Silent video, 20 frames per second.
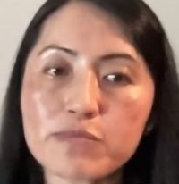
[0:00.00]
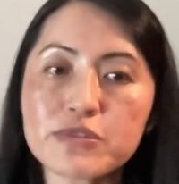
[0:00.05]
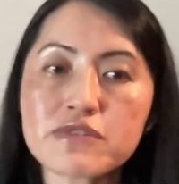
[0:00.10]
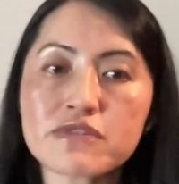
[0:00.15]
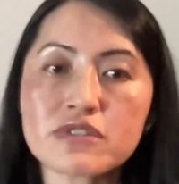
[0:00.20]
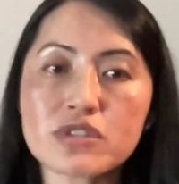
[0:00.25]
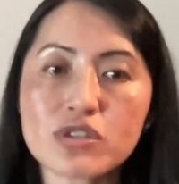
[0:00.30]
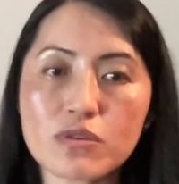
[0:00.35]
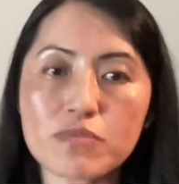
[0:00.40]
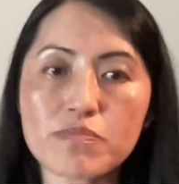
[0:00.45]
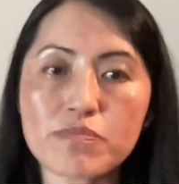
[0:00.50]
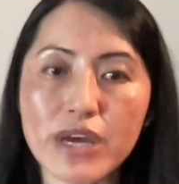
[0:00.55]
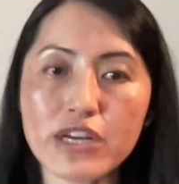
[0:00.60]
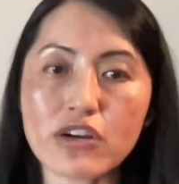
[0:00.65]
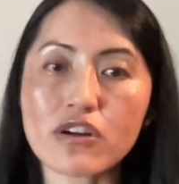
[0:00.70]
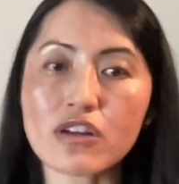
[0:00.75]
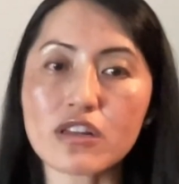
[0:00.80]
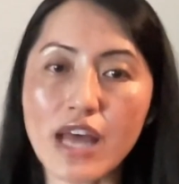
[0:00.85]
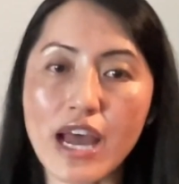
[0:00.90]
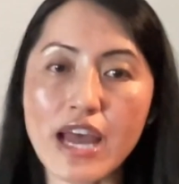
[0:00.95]
helps to
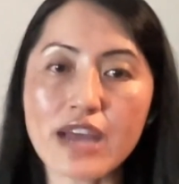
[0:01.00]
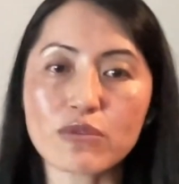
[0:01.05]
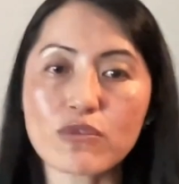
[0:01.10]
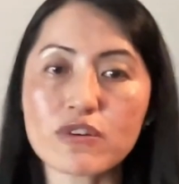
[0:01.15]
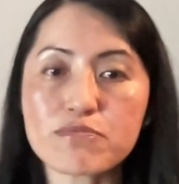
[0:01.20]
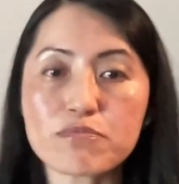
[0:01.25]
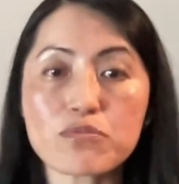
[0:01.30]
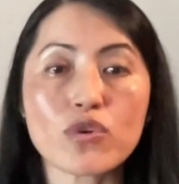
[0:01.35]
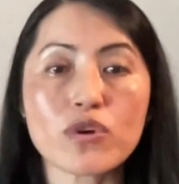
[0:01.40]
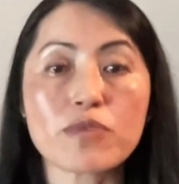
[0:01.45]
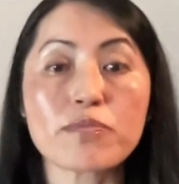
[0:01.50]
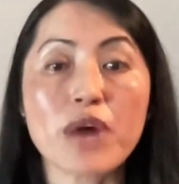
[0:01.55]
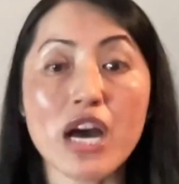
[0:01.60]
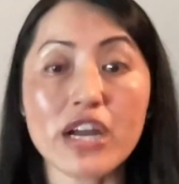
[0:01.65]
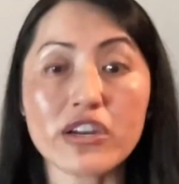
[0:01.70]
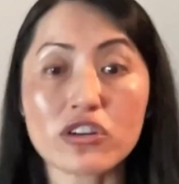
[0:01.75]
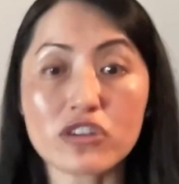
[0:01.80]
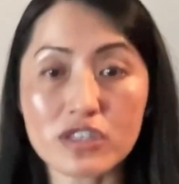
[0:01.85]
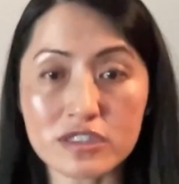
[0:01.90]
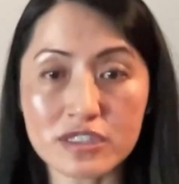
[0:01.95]
better align with more
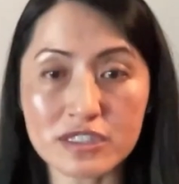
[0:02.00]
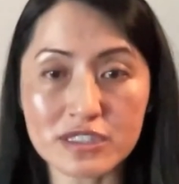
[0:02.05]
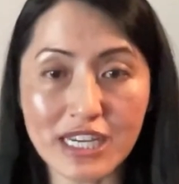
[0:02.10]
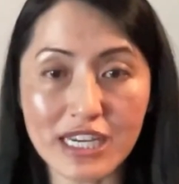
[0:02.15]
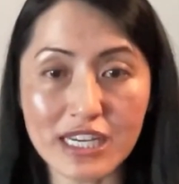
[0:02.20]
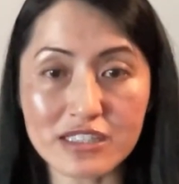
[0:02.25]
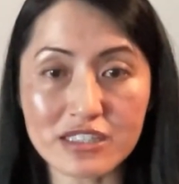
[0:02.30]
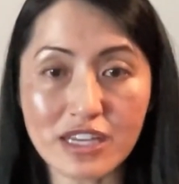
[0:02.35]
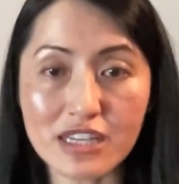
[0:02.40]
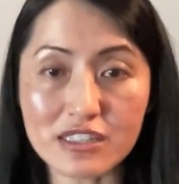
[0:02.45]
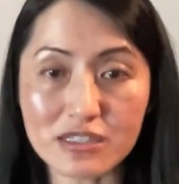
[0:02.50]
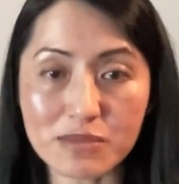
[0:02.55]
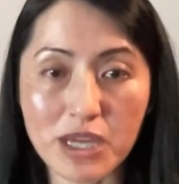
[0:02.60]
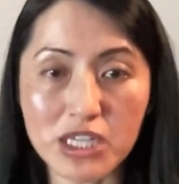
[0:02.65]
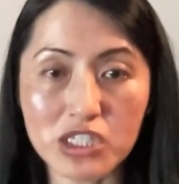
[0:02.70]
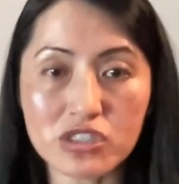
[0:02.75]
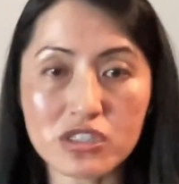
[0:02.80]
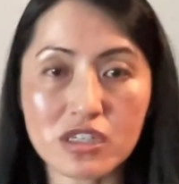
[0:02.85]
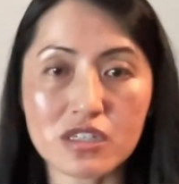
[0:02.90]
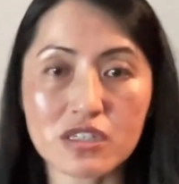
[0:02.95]
modern needs, as
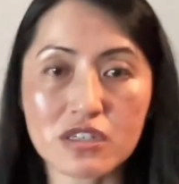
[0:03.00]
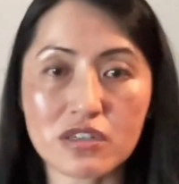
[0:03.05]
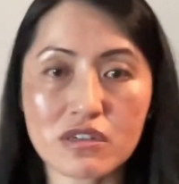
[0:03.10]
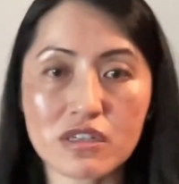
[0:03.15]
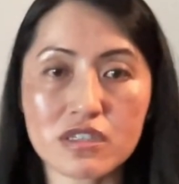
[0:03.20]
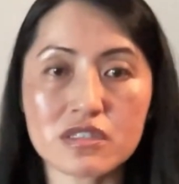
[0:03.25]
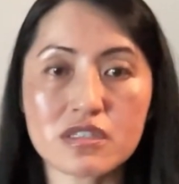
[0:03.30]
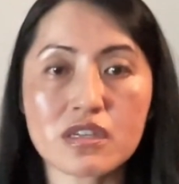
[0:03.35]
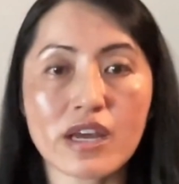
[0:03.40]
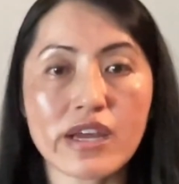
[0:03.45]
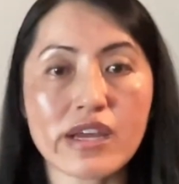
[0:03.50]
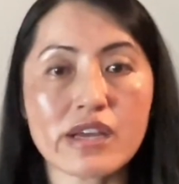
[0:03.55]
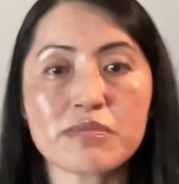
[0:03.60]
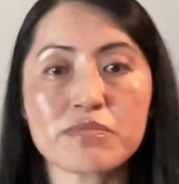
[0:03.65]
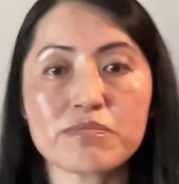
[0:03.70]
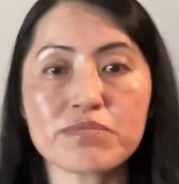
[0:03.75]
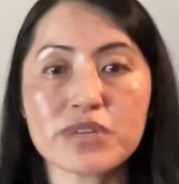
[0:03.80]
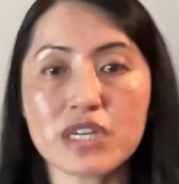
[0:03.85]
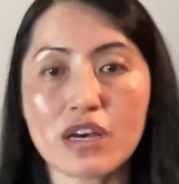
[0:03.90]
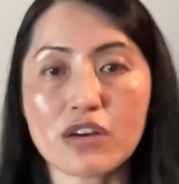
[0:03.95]
mentioned, Chris, like
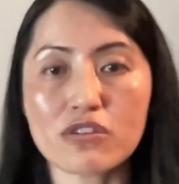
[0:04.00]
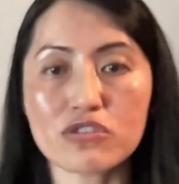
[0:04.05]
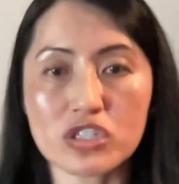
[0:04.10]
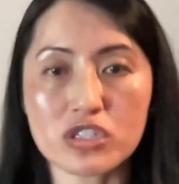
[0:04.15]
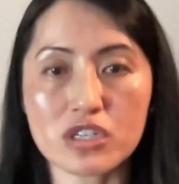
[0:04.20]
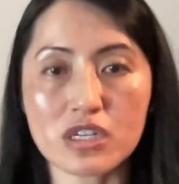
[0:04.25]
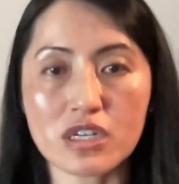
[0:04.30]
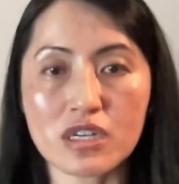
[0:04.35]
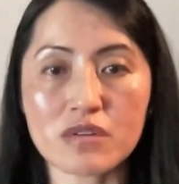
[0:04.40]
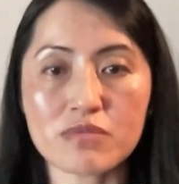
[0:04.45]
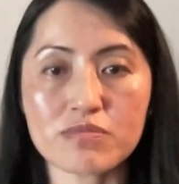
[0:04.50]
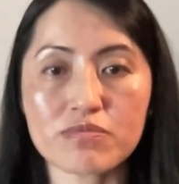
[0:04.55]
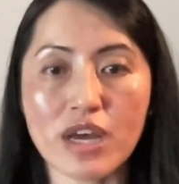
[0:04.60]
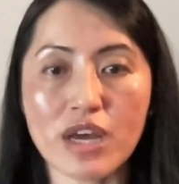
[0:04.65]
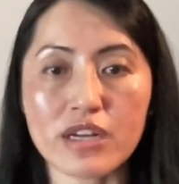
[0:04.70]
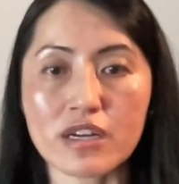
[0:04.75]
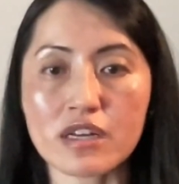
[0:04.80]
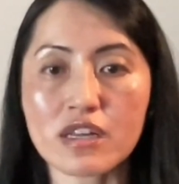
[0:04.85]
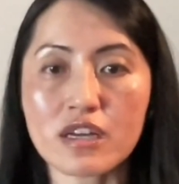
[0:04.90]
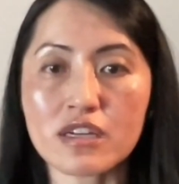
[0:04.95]
PLG,
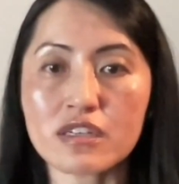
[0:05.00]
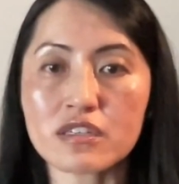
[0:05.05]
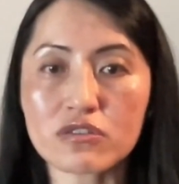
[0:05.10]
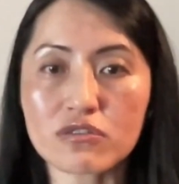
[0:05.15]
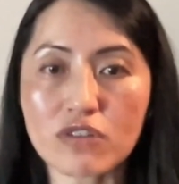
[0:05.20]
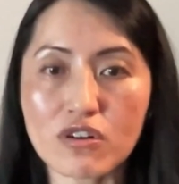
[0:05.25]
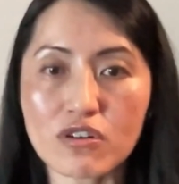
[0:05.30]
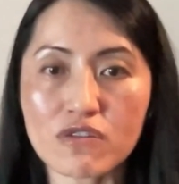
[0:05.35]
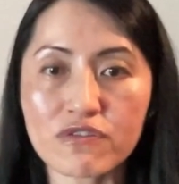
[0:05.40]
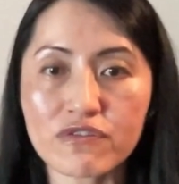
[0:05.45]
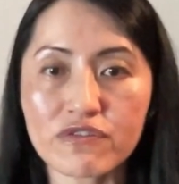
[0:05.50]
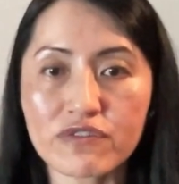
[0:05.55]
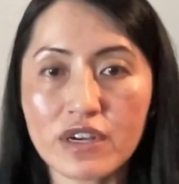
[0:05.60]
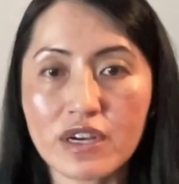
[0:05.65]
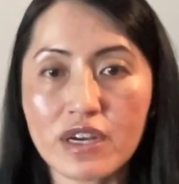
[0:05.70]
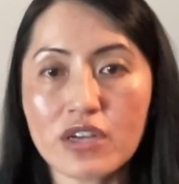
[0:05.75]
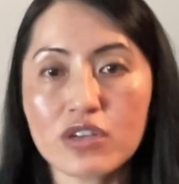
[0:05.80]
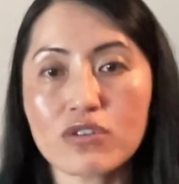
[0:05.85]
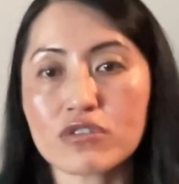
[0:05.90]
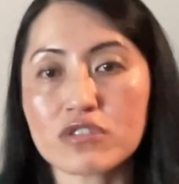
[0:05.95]
product-led growth,
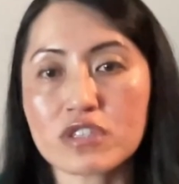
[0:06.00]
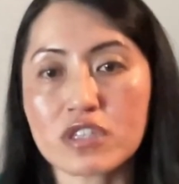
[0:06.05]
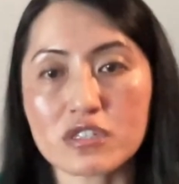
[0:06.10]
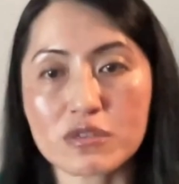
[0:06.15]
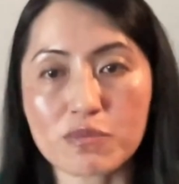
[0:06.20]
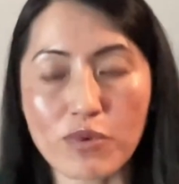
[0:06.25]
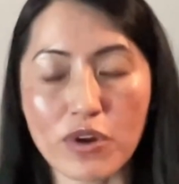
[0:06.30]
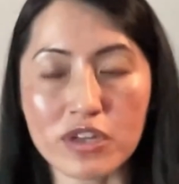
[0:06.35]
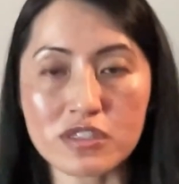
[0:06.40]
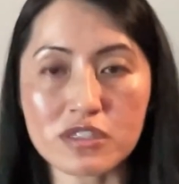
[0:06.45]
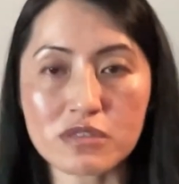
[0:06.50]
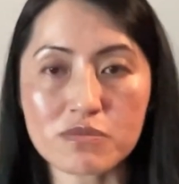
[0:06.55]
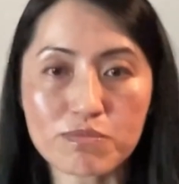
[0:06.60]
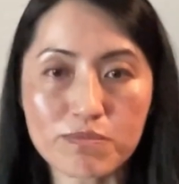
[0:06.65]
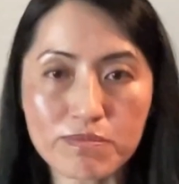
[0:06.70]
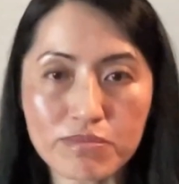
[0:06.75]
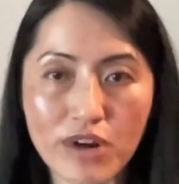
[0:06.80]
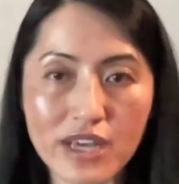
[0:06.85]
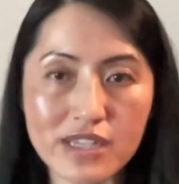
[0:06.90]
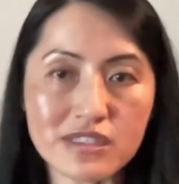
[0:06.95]
usage-based
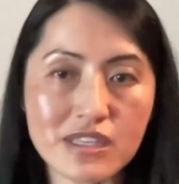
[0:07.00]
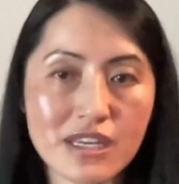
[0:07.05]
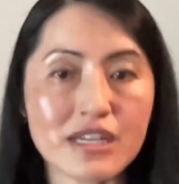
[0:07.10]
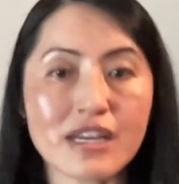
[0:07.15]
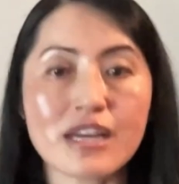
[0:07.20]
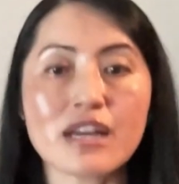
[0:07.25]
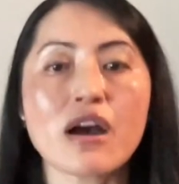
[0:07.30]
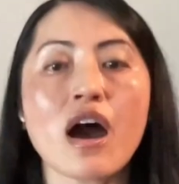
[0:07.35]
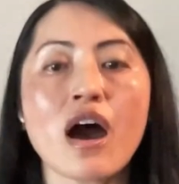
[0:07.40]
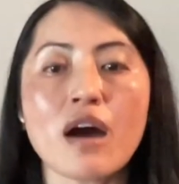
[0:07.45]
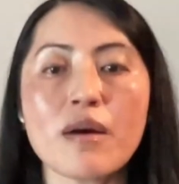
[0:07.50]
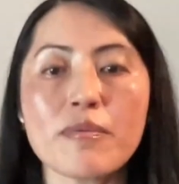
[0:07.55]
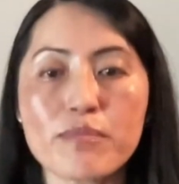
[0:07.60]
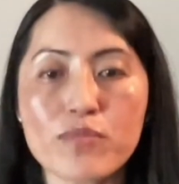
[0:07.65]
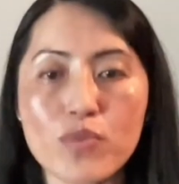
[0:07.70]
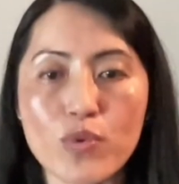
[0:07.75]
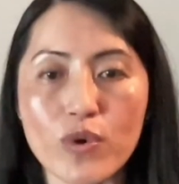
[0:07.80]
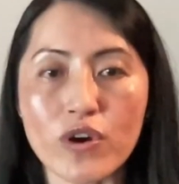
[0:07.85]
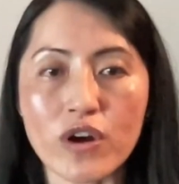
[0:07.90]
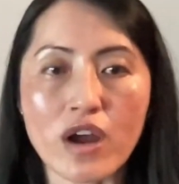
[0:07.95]
pricing, and
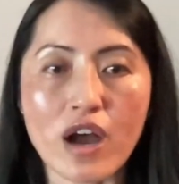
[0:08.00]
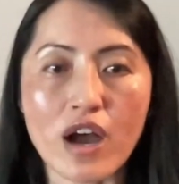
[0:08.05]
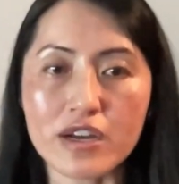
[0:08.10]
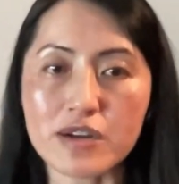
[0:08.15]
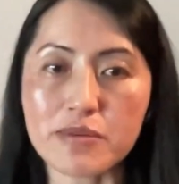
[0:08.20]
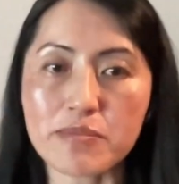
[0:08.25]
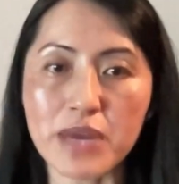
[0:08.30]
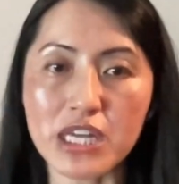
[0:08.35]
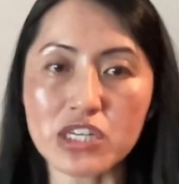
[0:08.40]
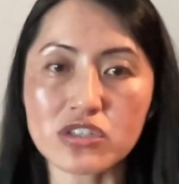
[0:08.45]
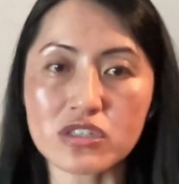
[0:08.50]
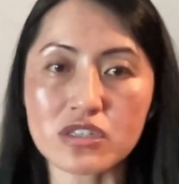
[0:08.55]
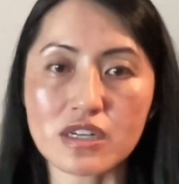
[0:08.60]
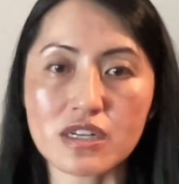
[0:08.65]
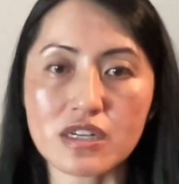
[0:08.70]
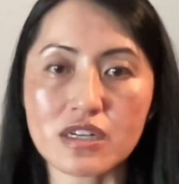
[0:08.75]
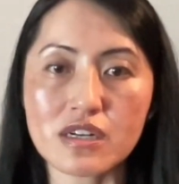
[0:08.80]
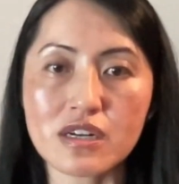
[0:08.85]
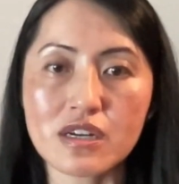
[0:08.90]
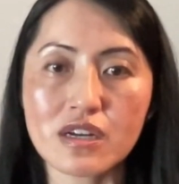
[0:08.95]
more
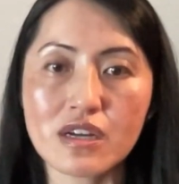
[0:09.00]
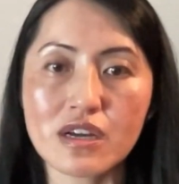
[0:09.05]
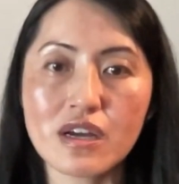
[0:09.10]
automation.